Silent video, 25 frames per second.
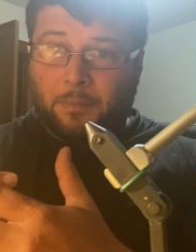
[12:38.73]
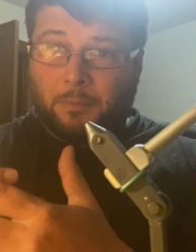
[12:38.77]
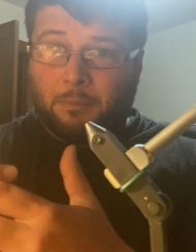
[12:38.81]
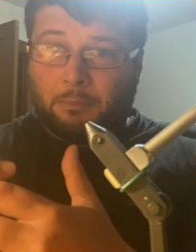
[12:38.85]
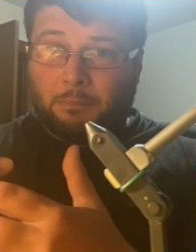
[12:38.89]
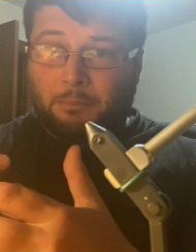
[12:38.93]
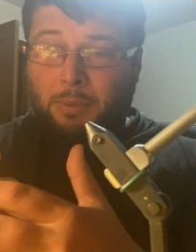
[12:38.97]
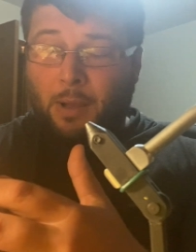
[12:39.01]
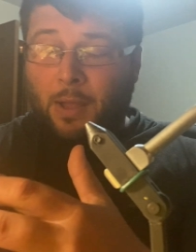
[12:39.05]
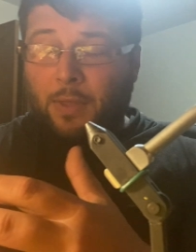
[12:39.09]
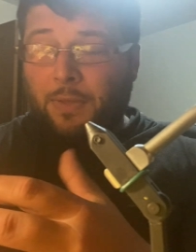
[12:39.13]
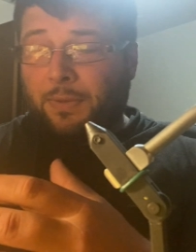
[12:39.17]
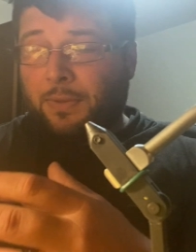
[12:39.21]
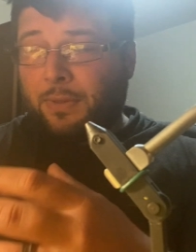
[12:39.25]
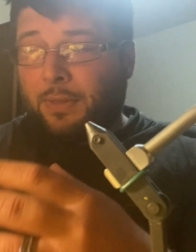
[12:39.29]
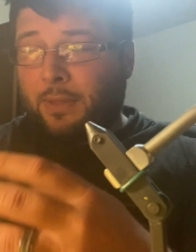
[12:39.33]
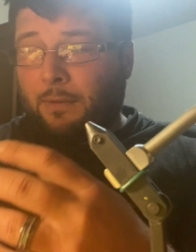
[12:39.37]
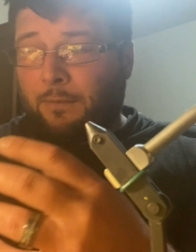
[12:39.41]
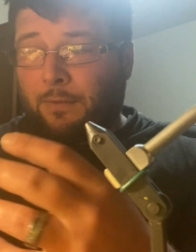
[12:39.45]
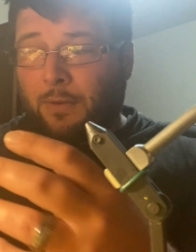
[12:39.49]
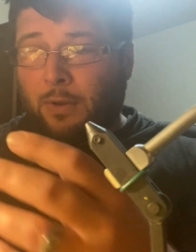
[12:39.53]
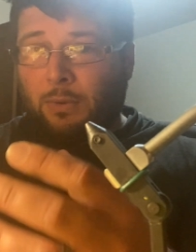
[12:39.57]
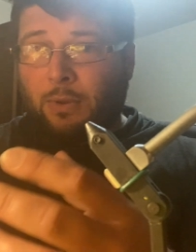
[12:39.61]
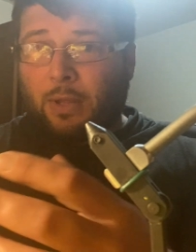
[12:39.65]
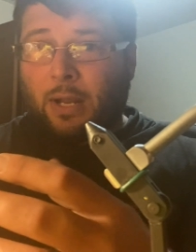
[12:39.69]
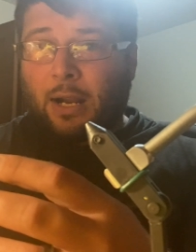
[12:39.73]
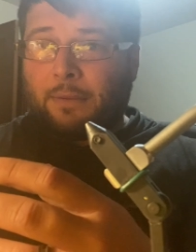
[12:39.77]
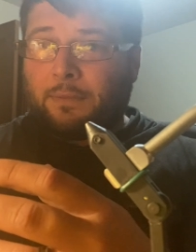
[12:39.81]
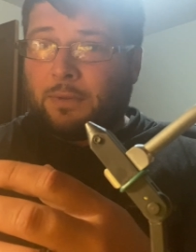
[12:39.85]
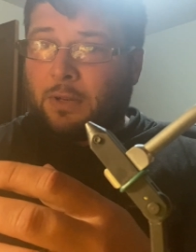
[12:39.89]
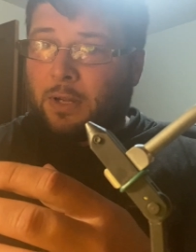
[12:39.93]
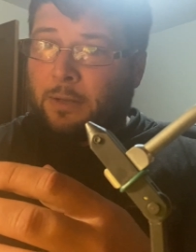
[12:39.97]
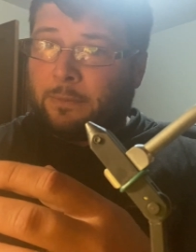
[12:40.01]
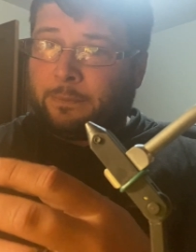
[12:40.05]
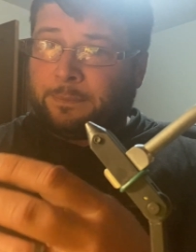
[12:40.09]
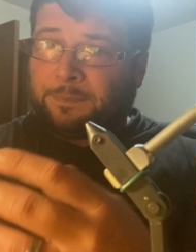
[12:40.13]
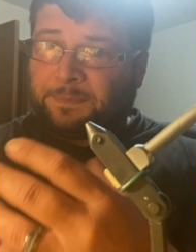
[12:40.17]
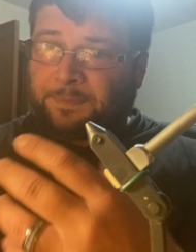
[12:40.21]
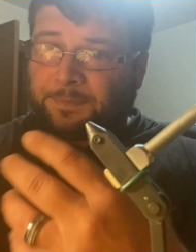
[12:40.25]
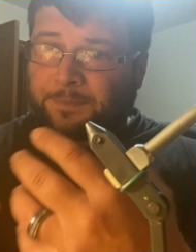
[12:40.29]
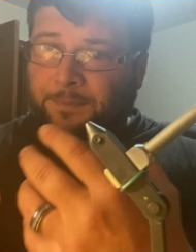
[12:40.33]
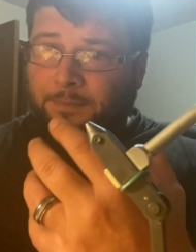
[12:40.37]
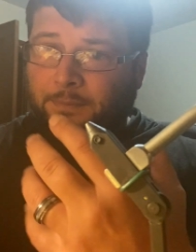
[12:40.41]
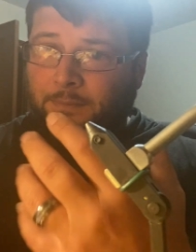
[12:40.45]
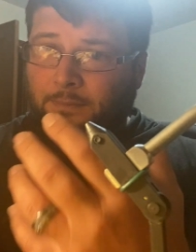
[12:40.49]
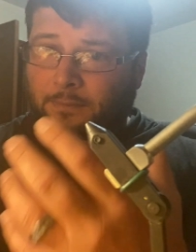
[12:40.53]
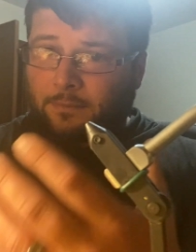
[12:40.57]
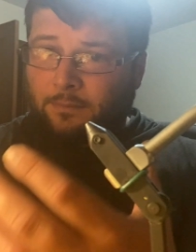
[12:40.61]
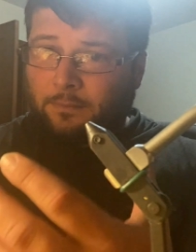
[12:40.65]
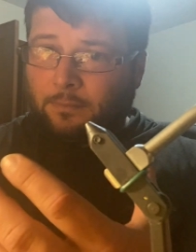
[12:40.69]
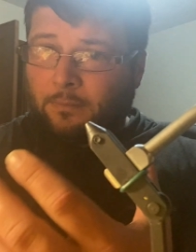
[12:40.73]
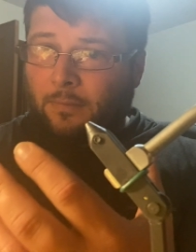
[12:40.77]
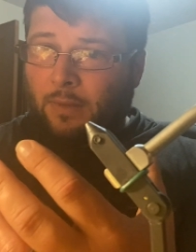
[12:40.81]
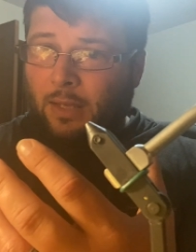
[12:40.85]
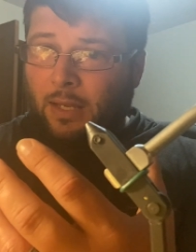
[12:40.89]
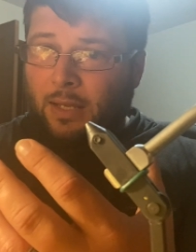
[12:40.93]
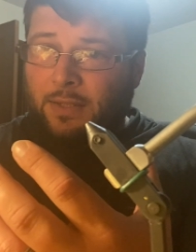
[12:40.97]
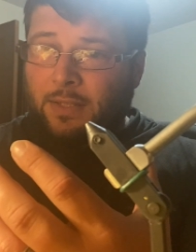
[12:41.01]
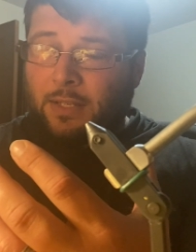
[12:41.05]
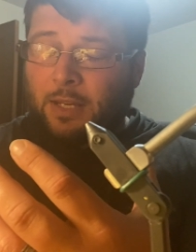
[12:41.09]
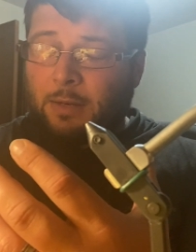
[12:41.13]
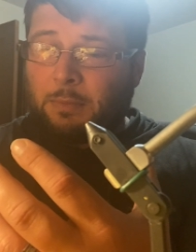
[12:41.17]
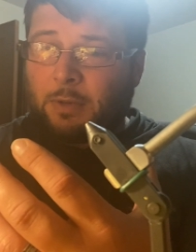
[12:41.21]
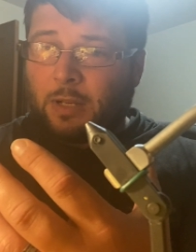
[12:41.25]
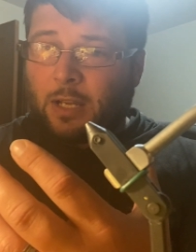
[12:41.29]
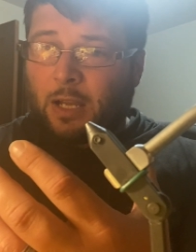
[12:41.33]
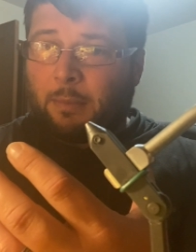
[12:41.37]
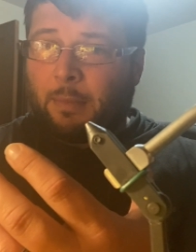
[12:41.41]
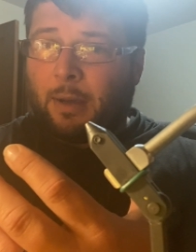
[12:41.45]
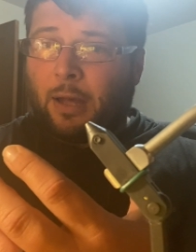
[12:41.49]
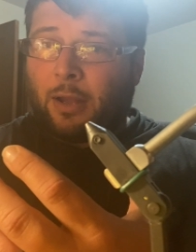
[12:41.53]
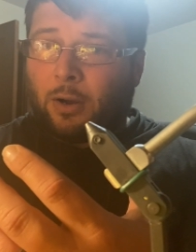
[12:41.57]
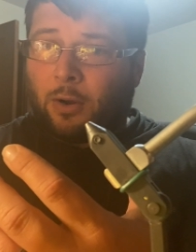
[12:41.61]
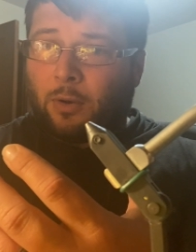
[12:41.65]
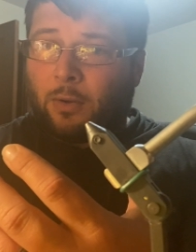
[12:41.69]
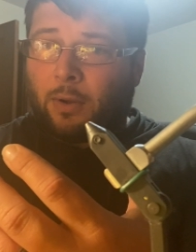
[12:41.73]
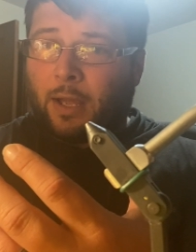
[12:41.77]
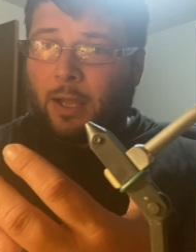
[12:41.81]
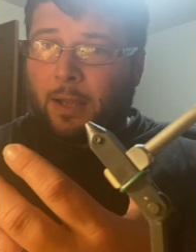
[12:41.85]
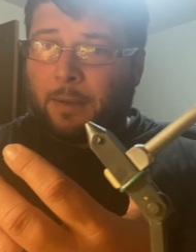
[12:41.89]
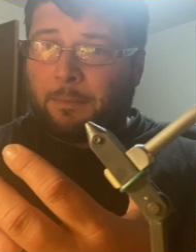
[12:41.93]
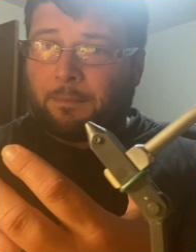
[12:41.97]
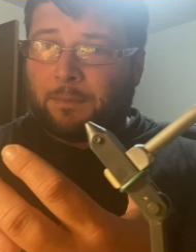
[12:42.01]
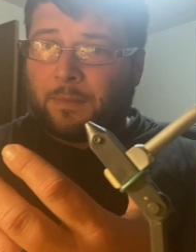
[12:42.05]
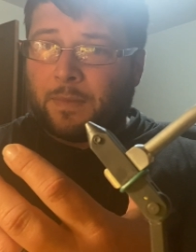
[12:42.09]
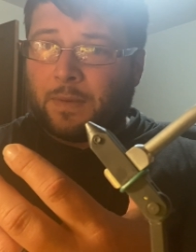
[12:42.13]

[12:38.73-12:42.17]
but the few that I've done seem to come out okay.